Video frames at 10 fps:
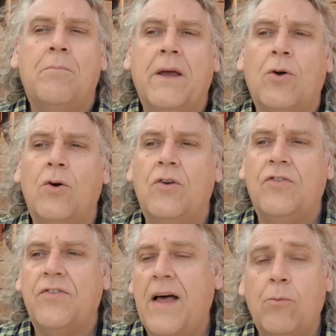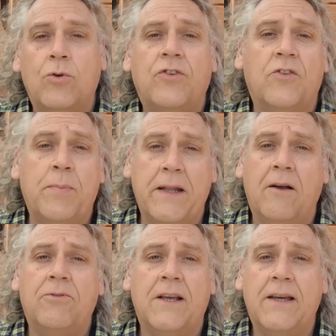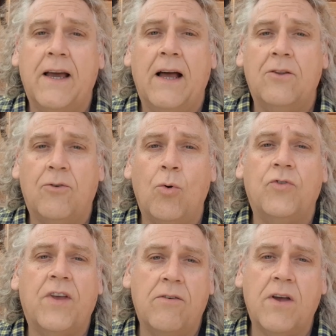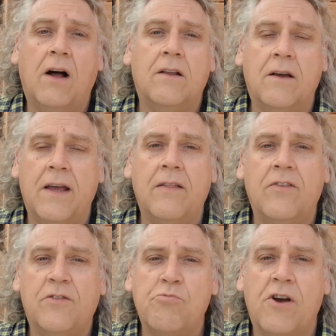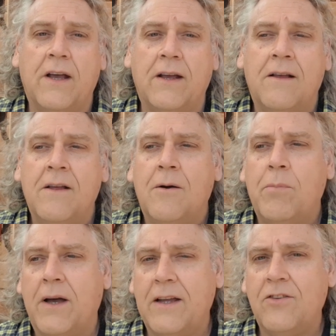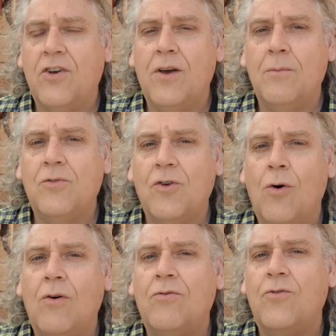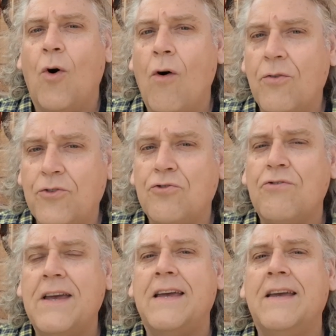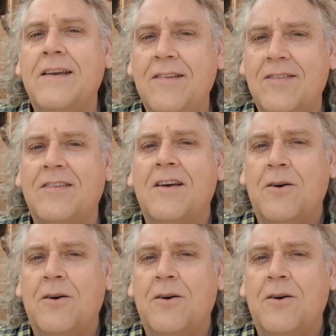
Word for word: because that will just be lovely and of course give colour in the spring but in terms of of trees